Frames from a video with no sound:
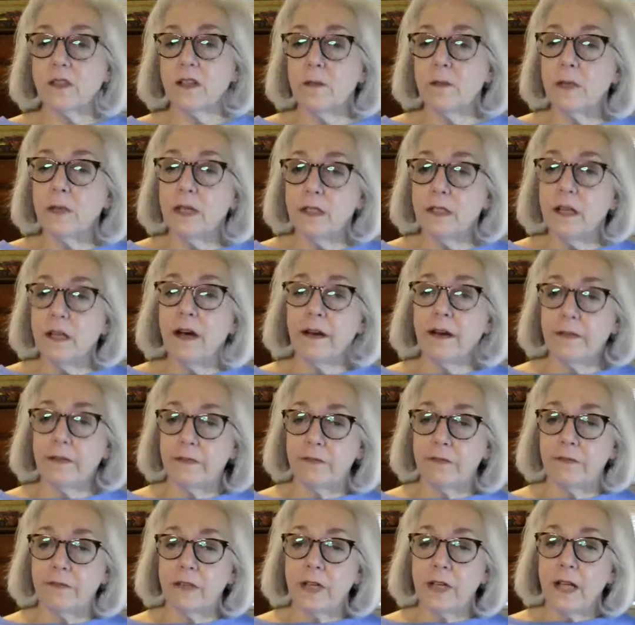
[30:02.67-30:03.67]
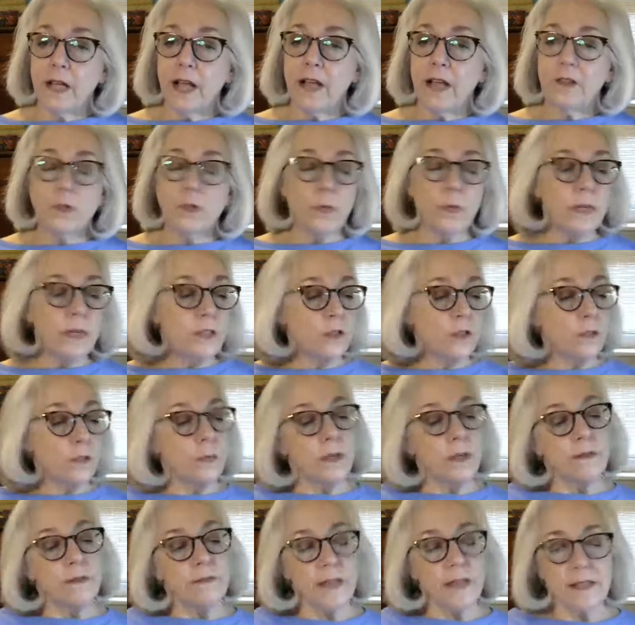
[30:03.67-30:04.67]
going to be enough? And should
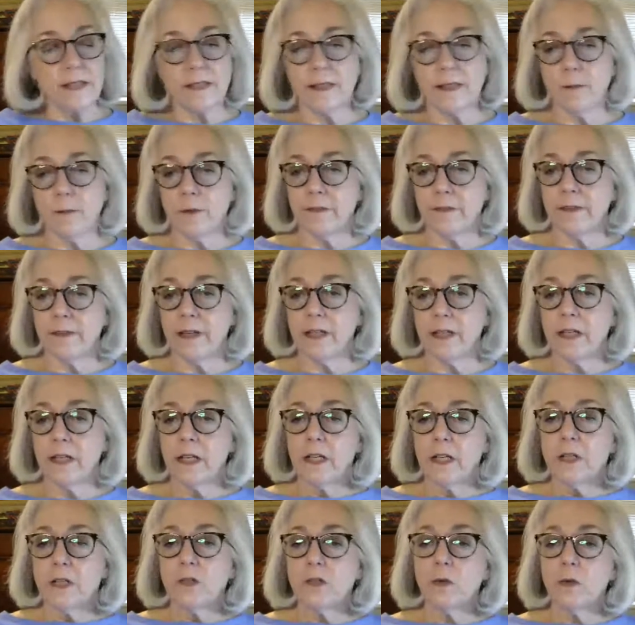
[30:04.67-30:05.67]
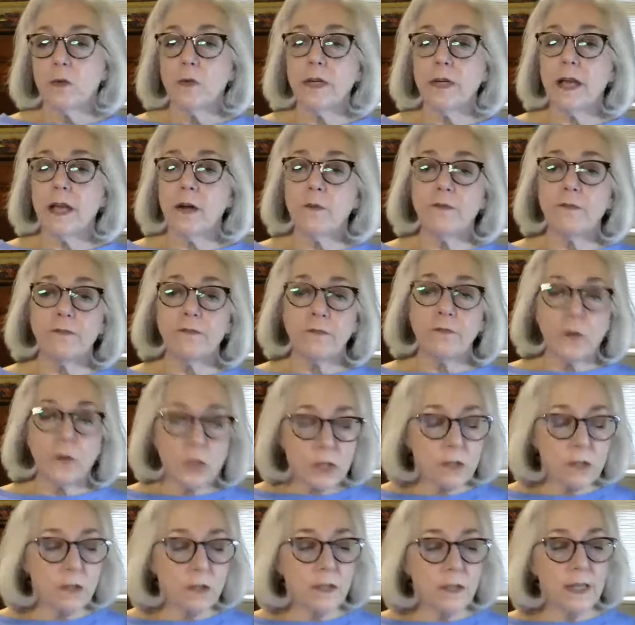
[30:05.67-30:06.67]
we invest some of it? So we're now
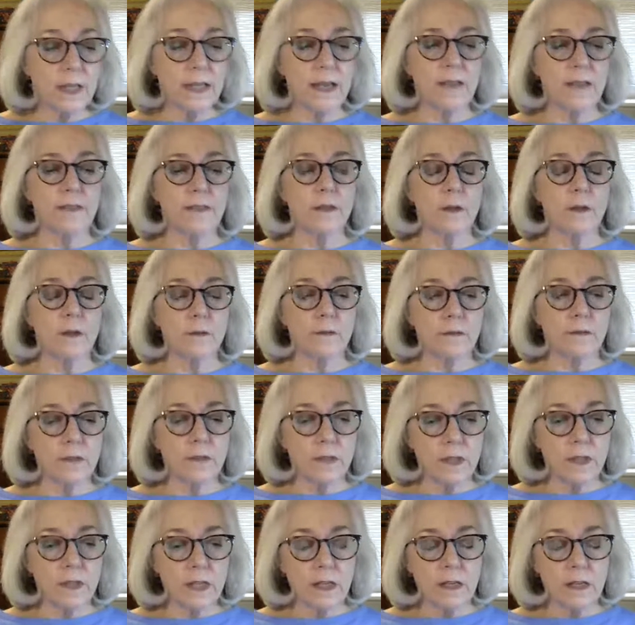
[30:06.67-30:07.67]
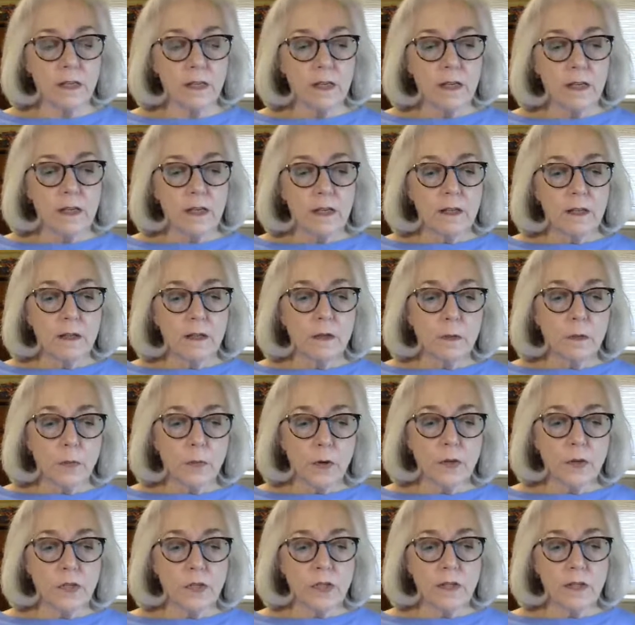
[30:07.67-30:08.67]
first looking at the
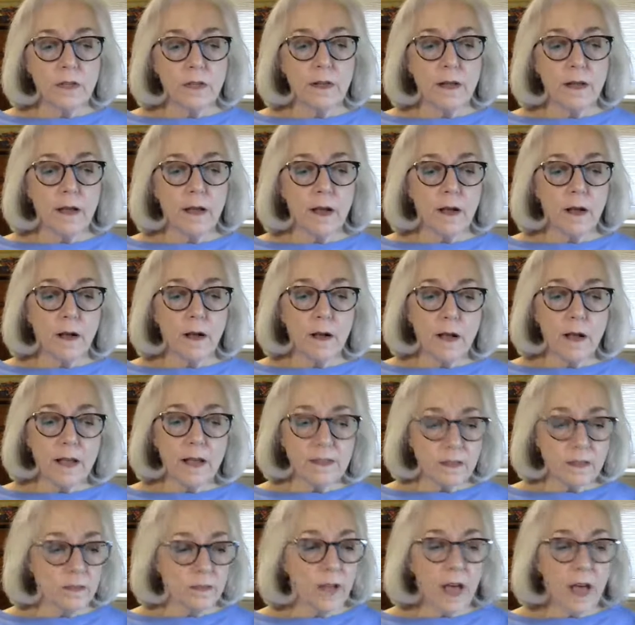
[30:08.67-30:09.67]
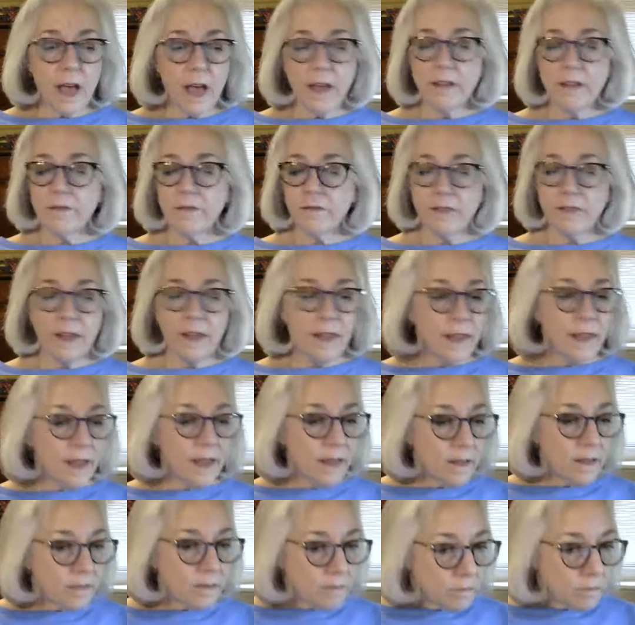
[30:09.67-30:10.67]
person as a live
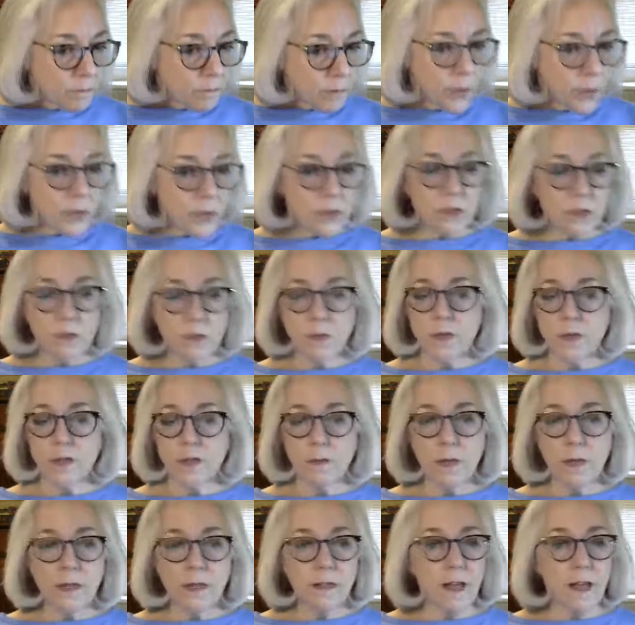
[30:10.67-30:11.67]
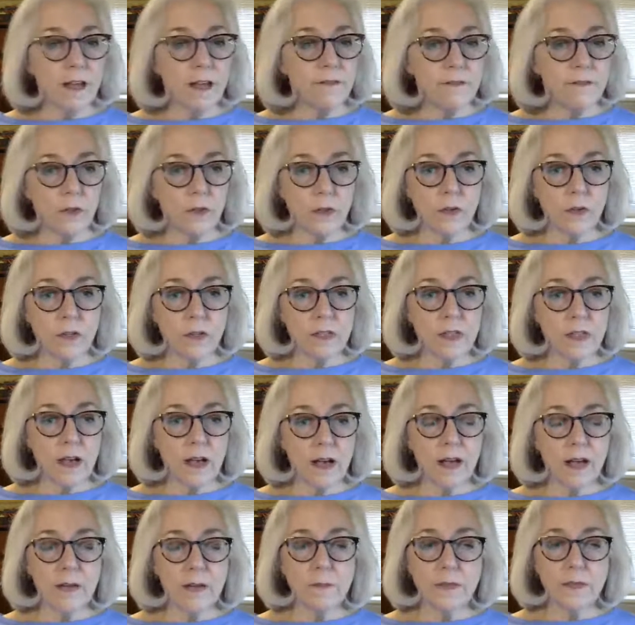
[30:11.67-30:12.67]
person who's going to be alive for a long
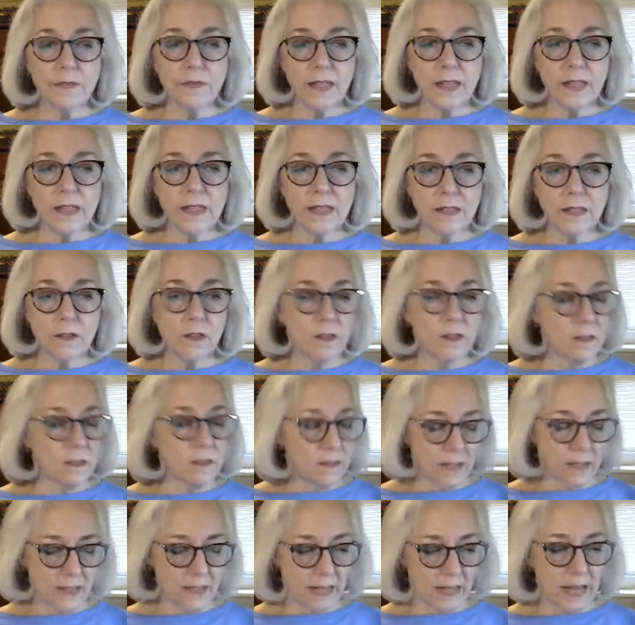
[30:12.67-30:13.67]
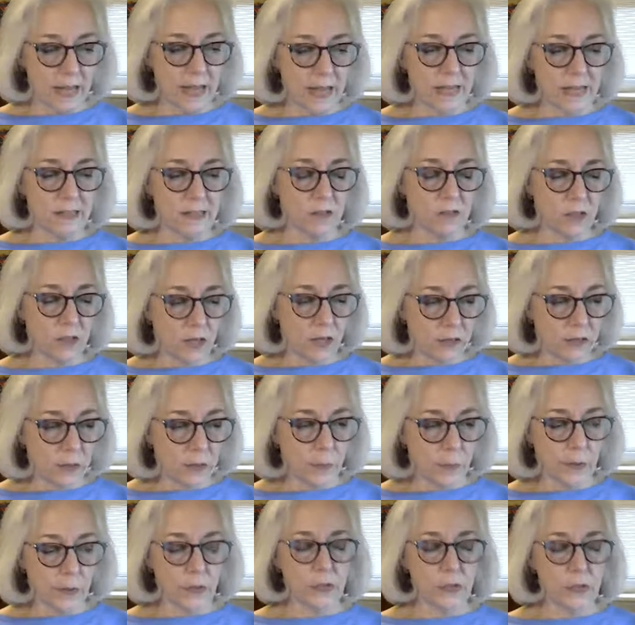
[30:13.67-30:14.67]
time, if that's looks like the case, younger
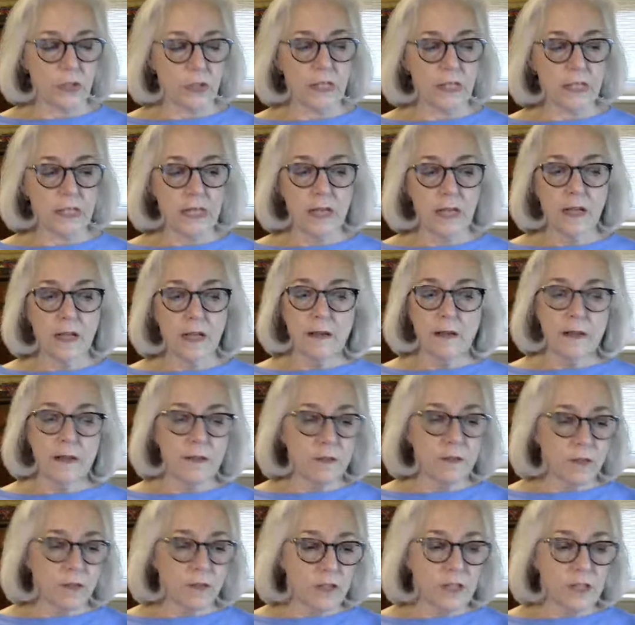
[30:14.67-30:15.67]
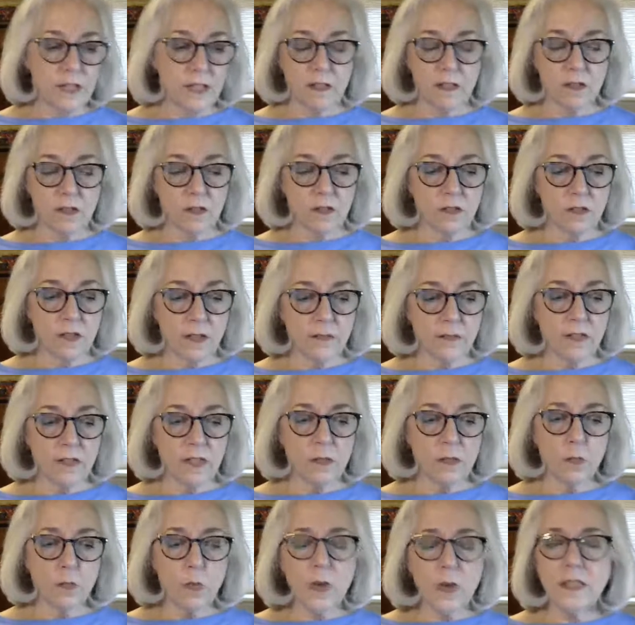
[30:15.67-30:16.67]
person in their 60s or
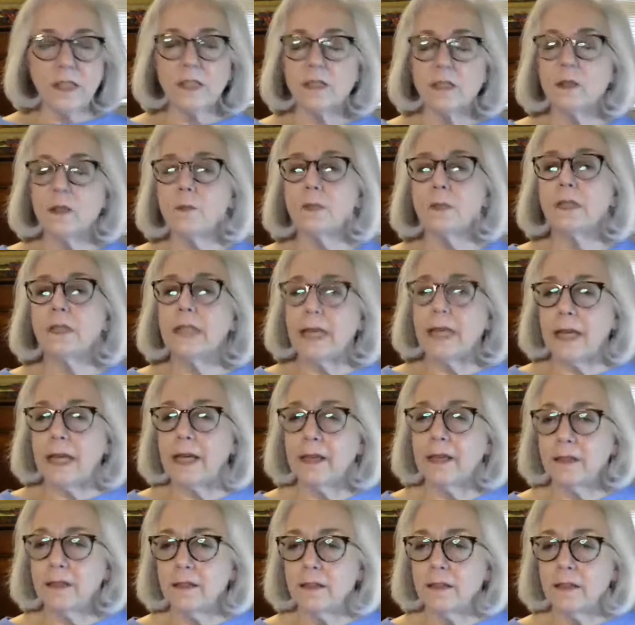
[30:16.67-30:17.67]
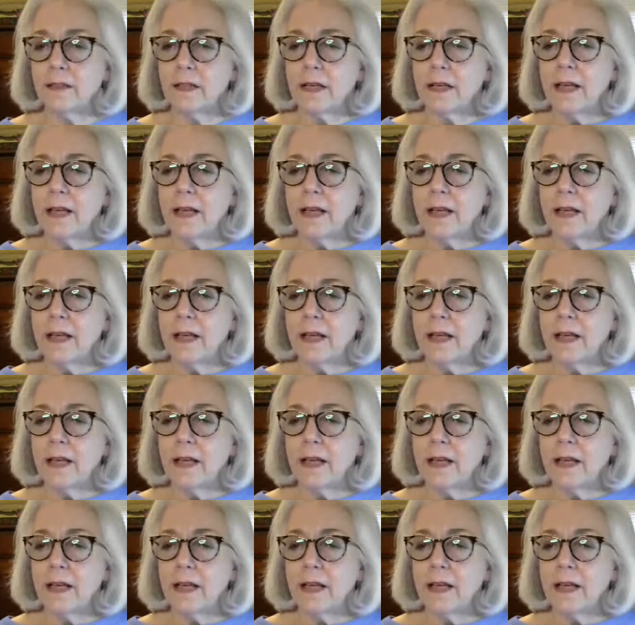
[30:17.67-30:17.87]
70s. What's the plan?